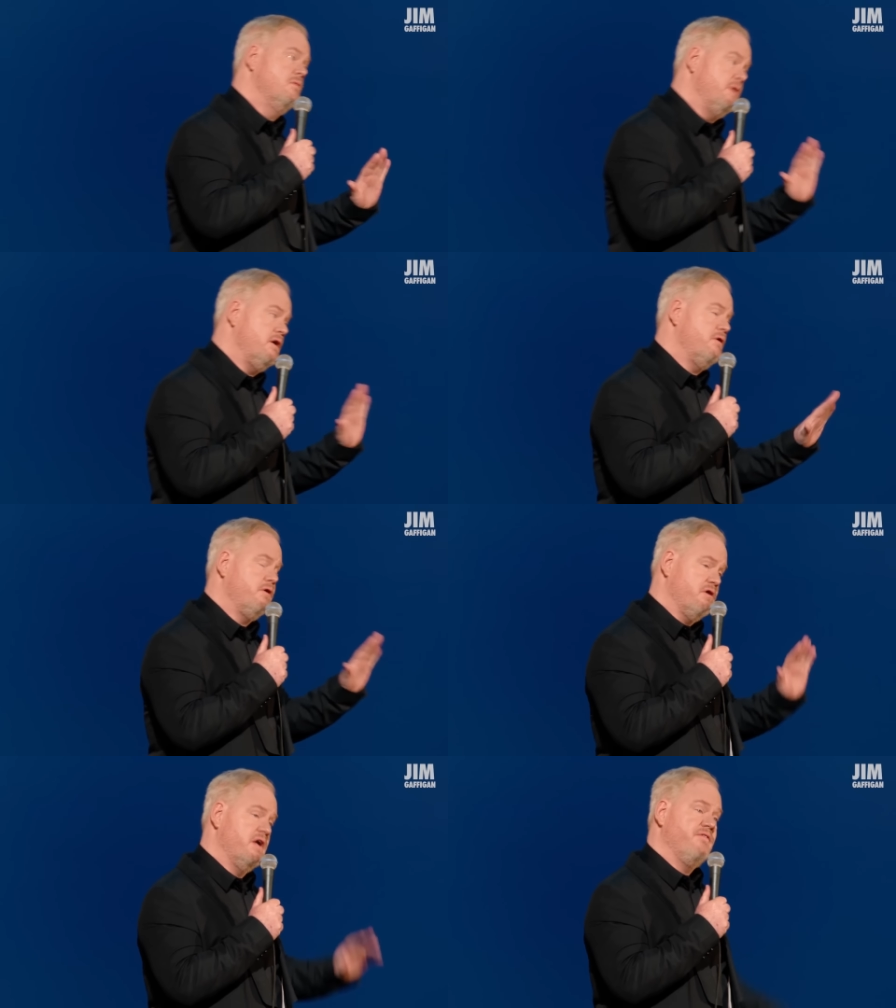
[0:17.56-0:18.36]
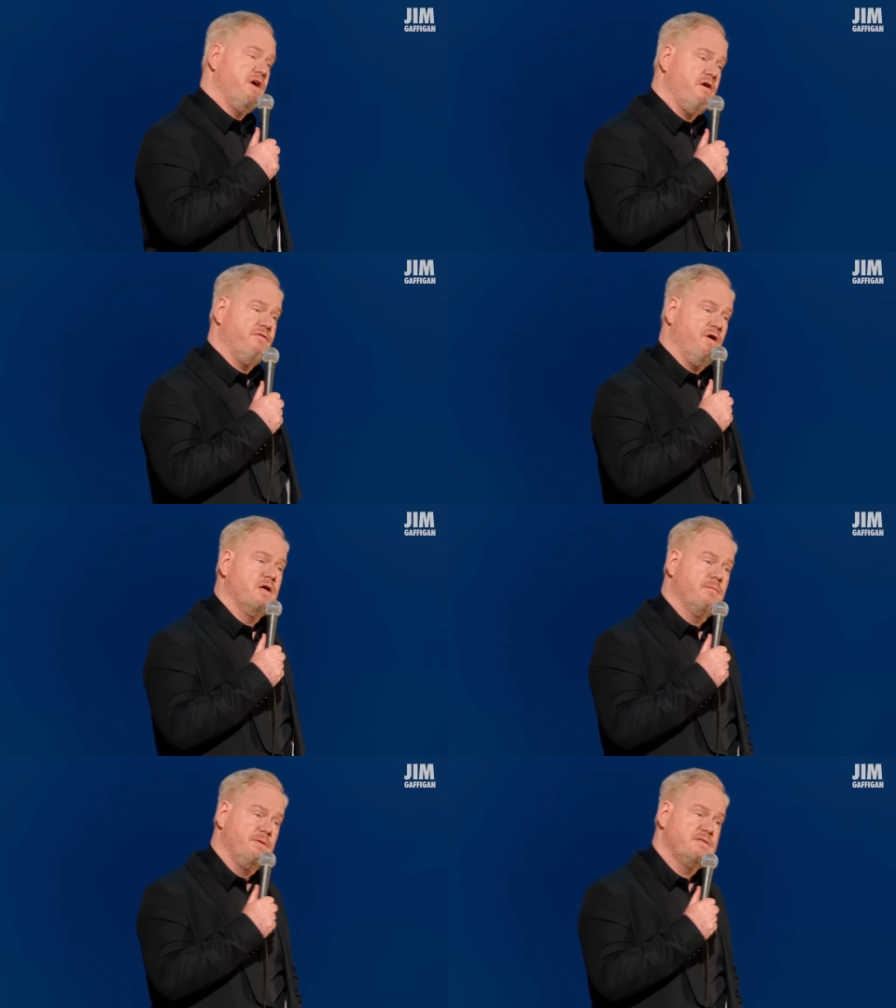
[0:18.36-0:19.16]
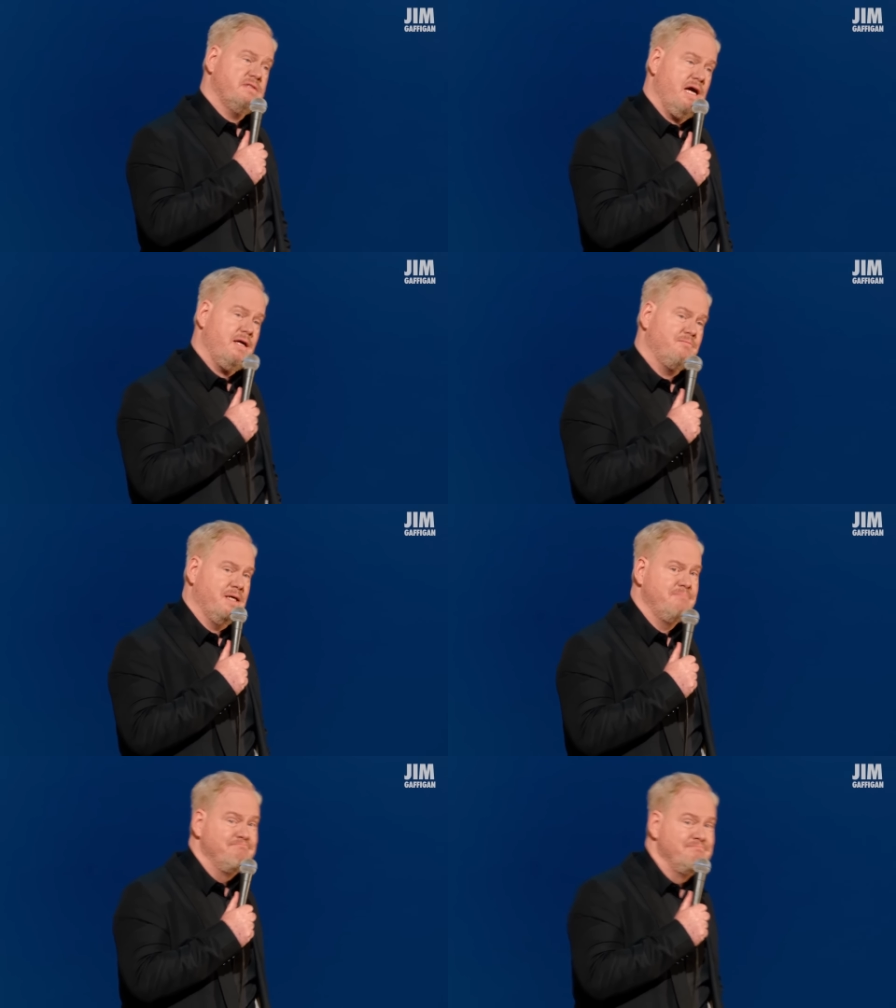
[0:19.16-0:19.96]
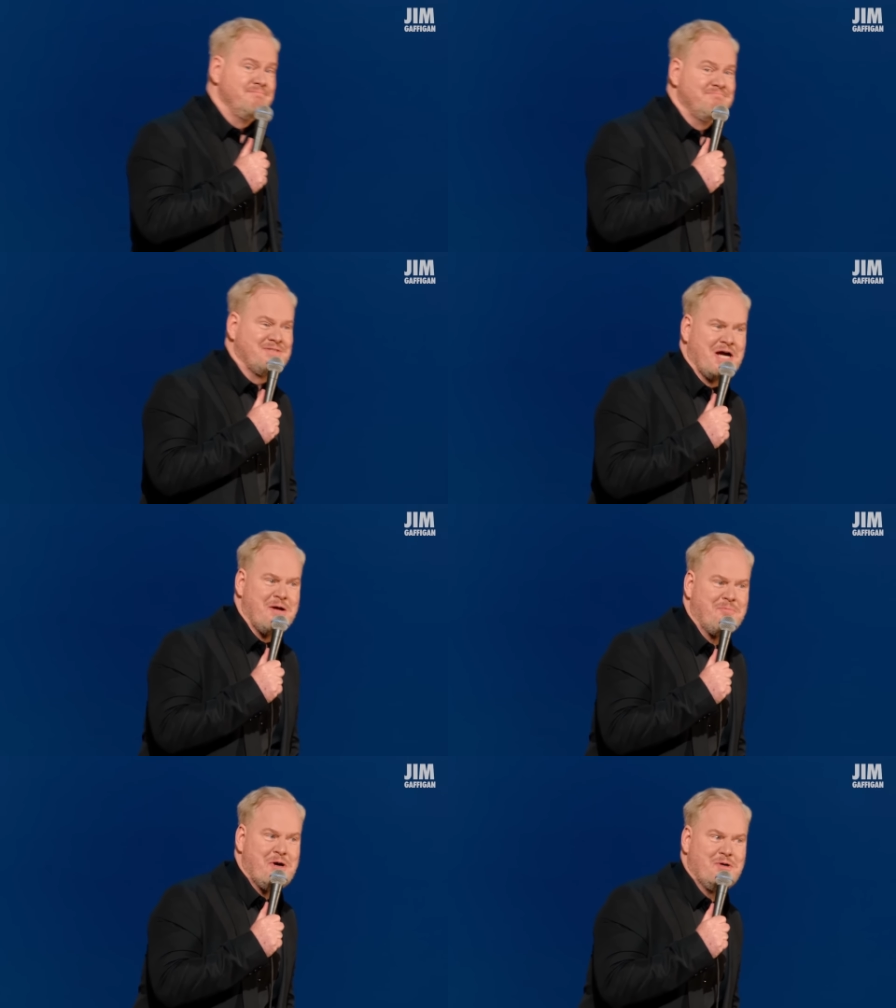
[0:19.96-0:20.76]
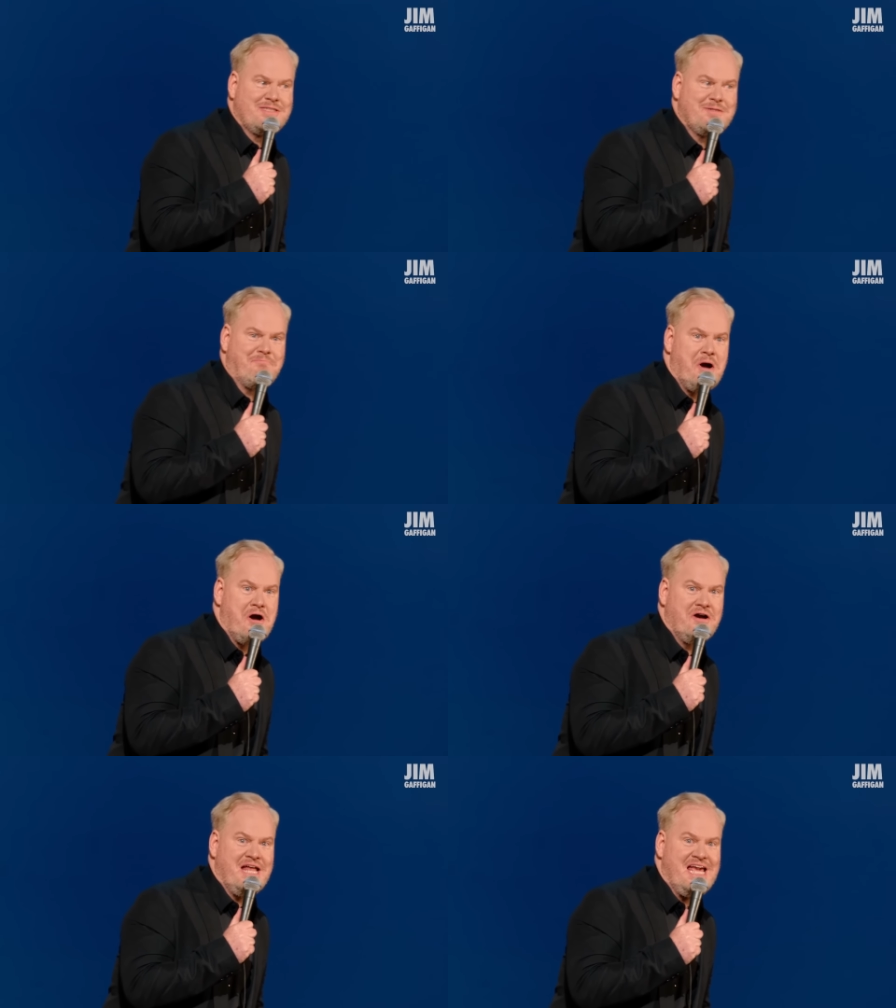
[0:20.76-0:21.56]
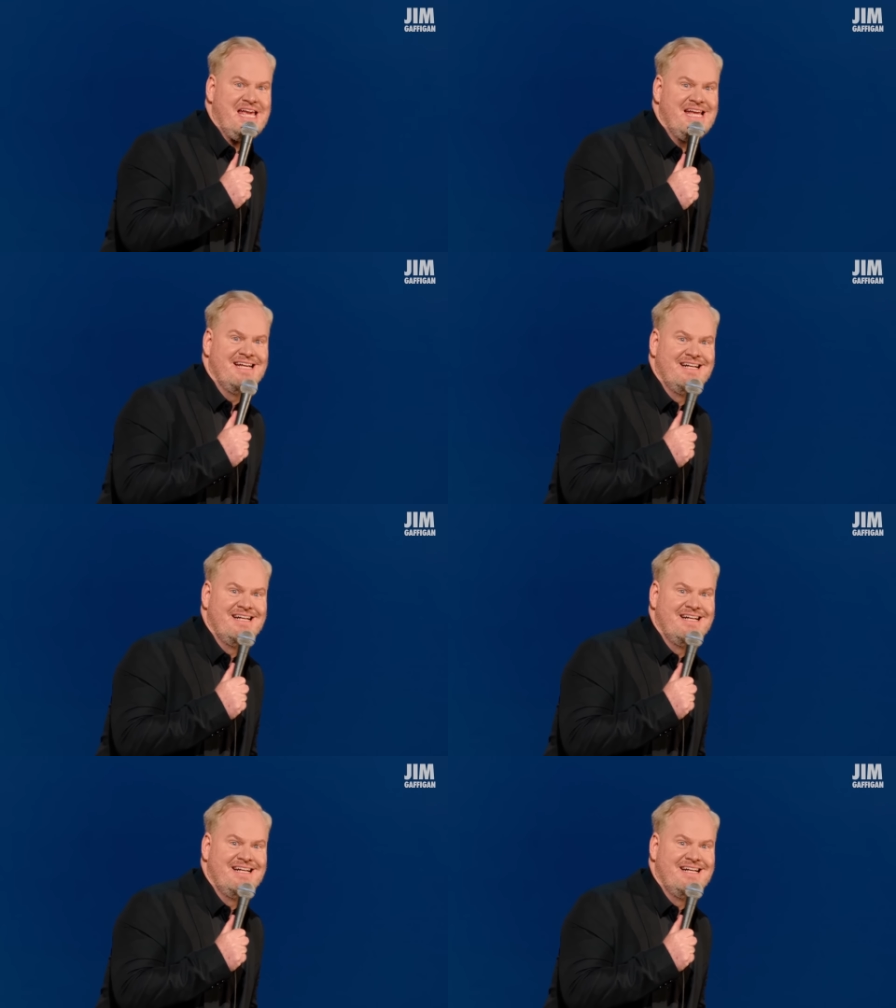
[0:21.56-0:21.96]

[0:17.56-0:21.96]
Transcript: we know you're in a very vulnerable state, but time to host a party.